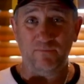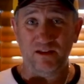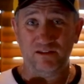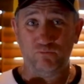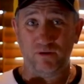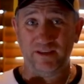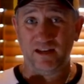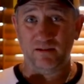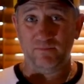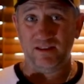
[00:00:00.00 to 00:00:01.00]
It's probably
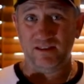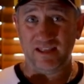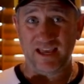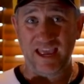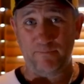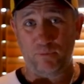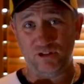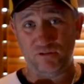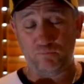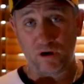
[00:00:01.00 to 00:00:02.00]
going to be the
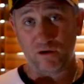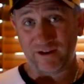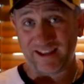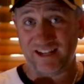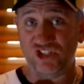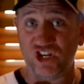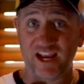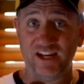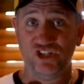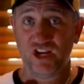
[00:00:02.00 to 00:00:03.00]
AirPods Pro are going to
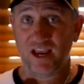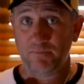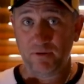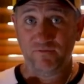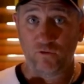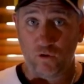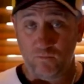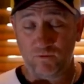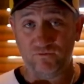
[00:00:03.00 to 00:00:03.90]
change shape and form.